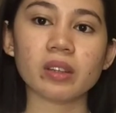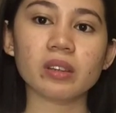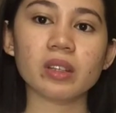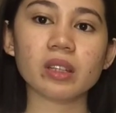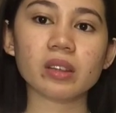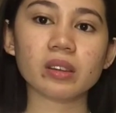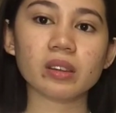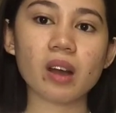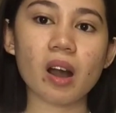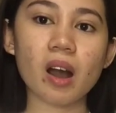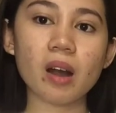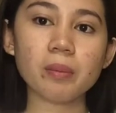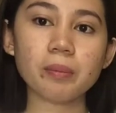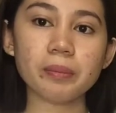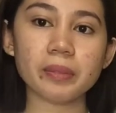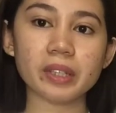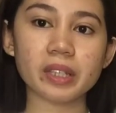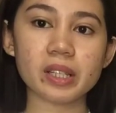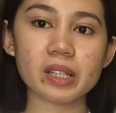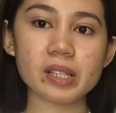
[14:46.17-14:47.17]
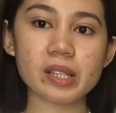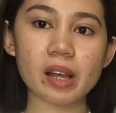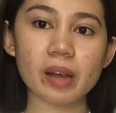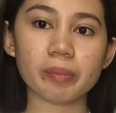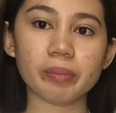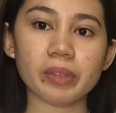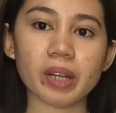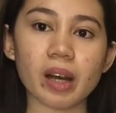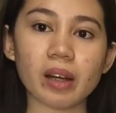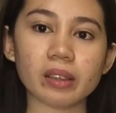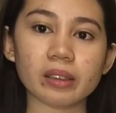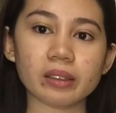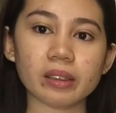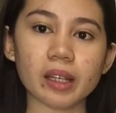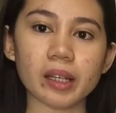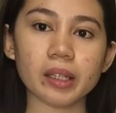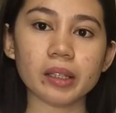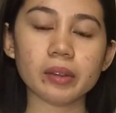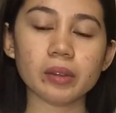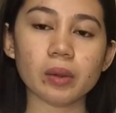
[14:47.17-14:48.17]
The thumb is
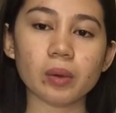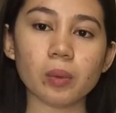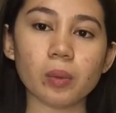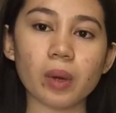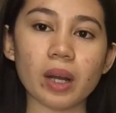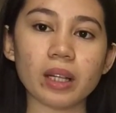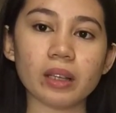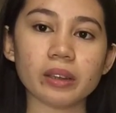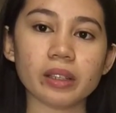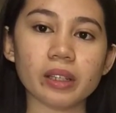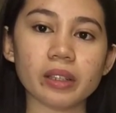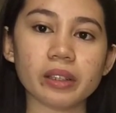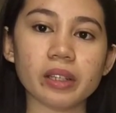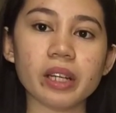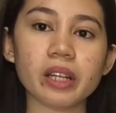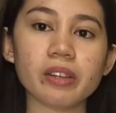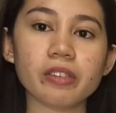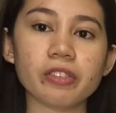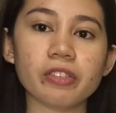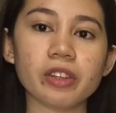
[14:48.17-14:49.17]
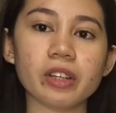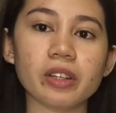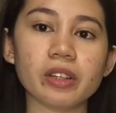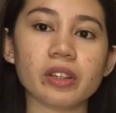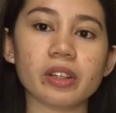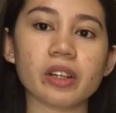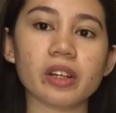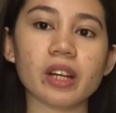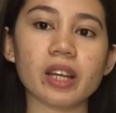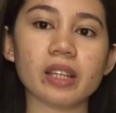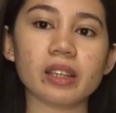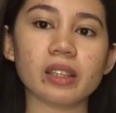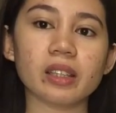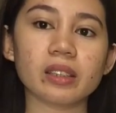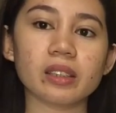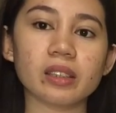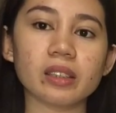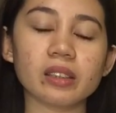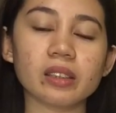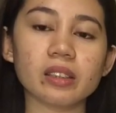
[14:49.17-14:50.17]
abducted while the ring finger and
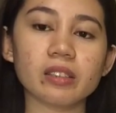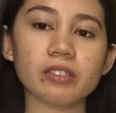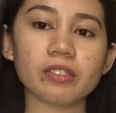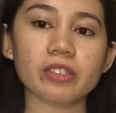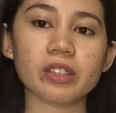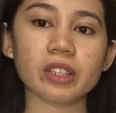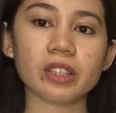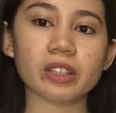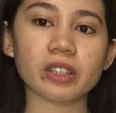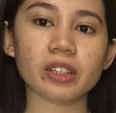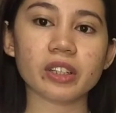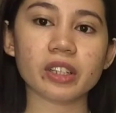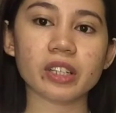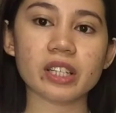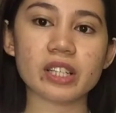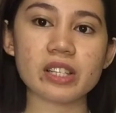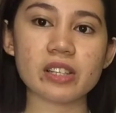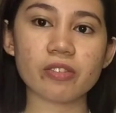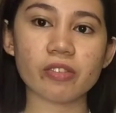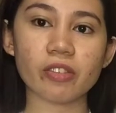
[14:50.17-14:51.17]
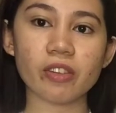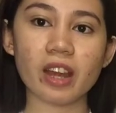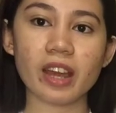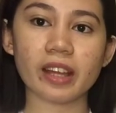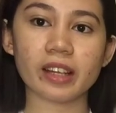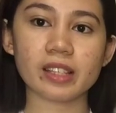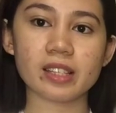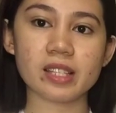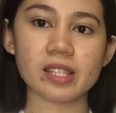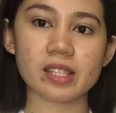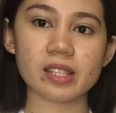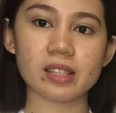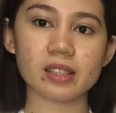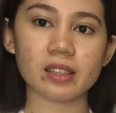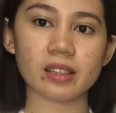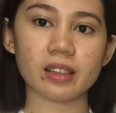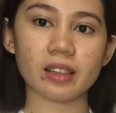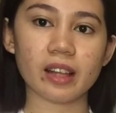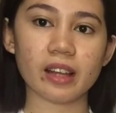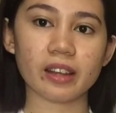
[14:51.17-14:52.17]
the little finger is flexed
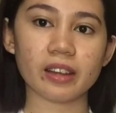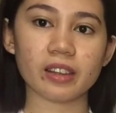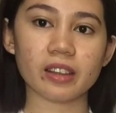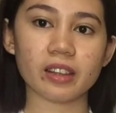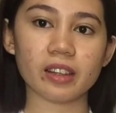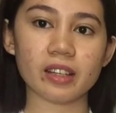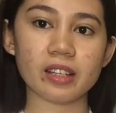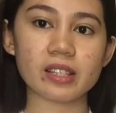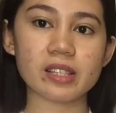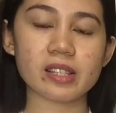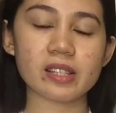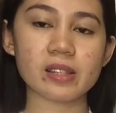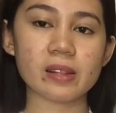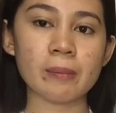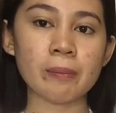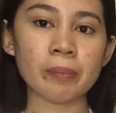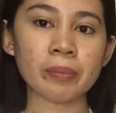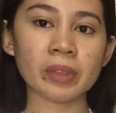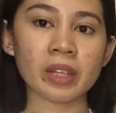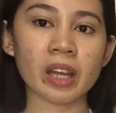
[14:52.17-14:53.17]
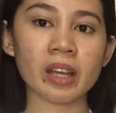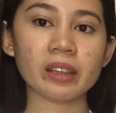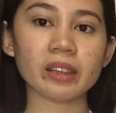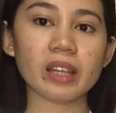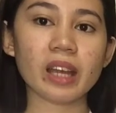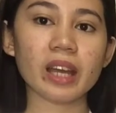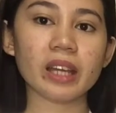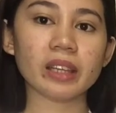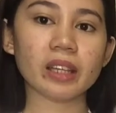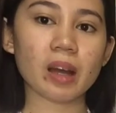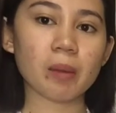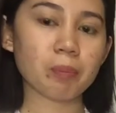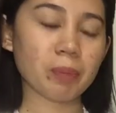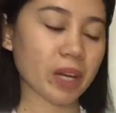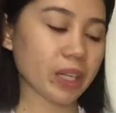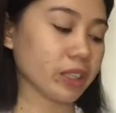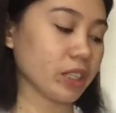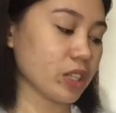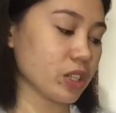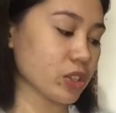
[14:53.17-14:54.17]
like this. And then
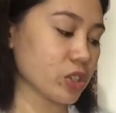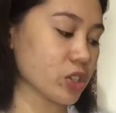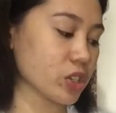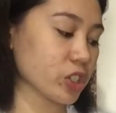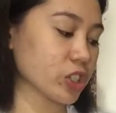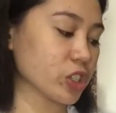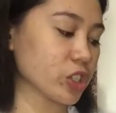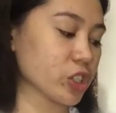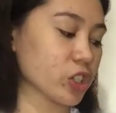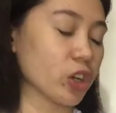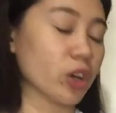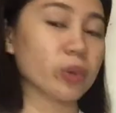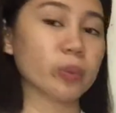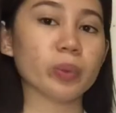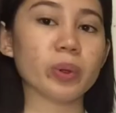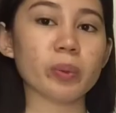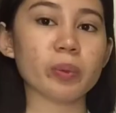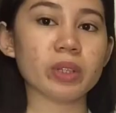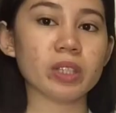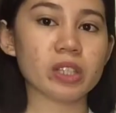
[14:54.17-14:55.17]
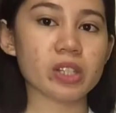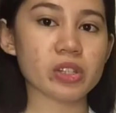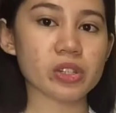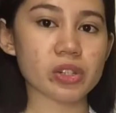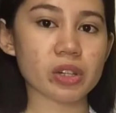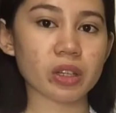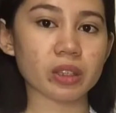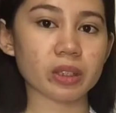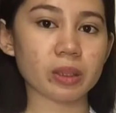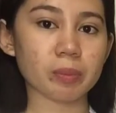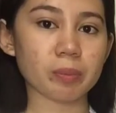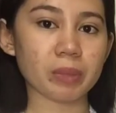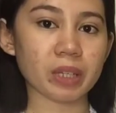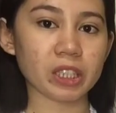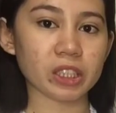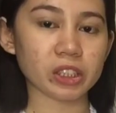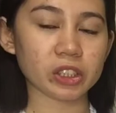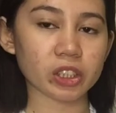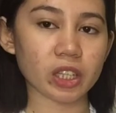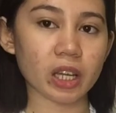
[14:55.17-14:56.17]
upon insertion, we will instruct the
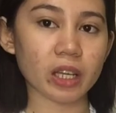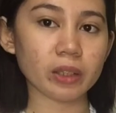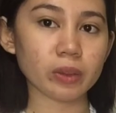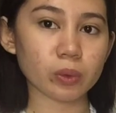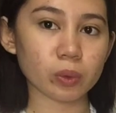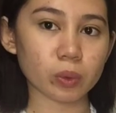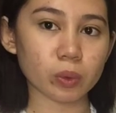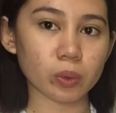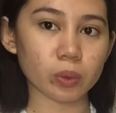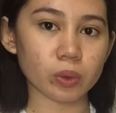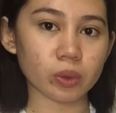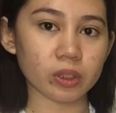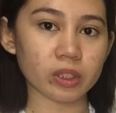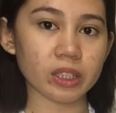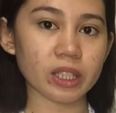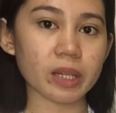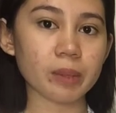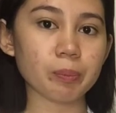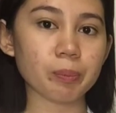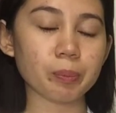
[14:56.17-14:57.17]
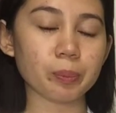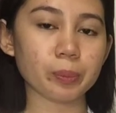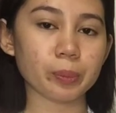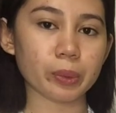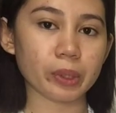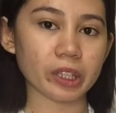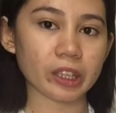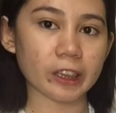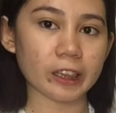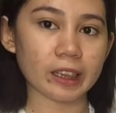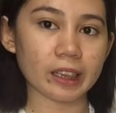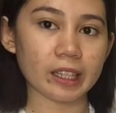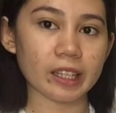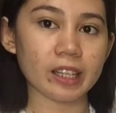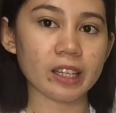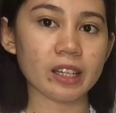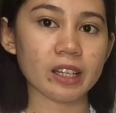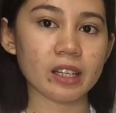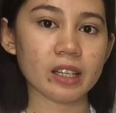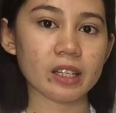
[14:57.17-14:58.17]
patient to deep
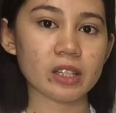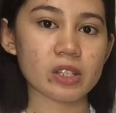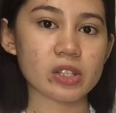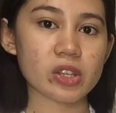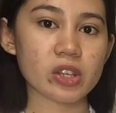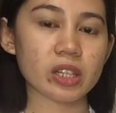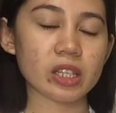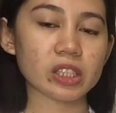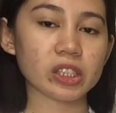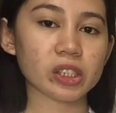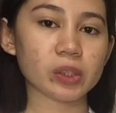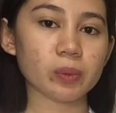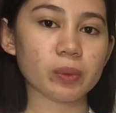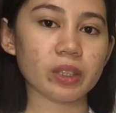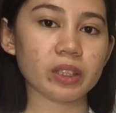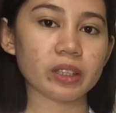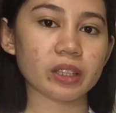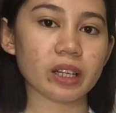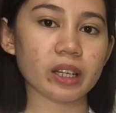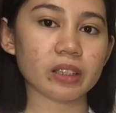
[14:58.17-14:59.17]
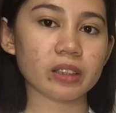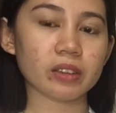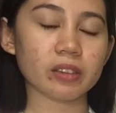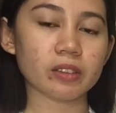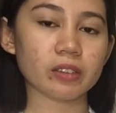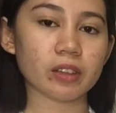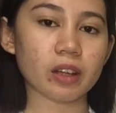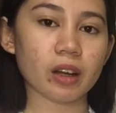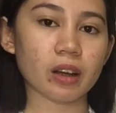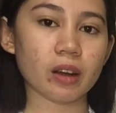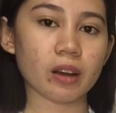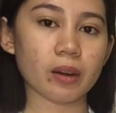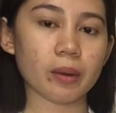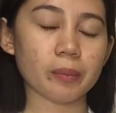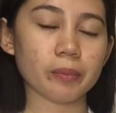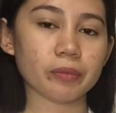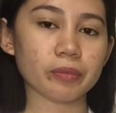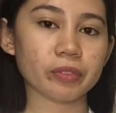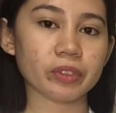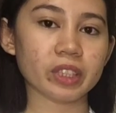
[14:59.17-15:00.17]
breathly so that she will not
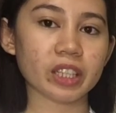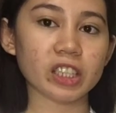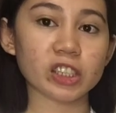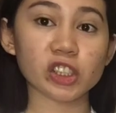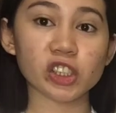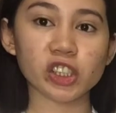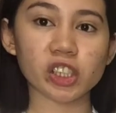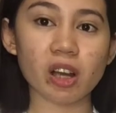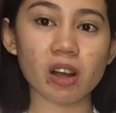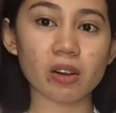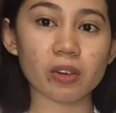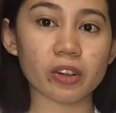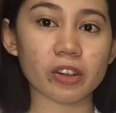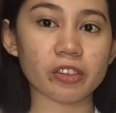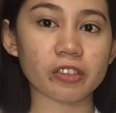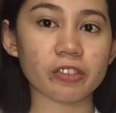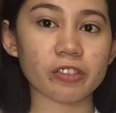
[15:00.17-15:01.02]
um, get shocked or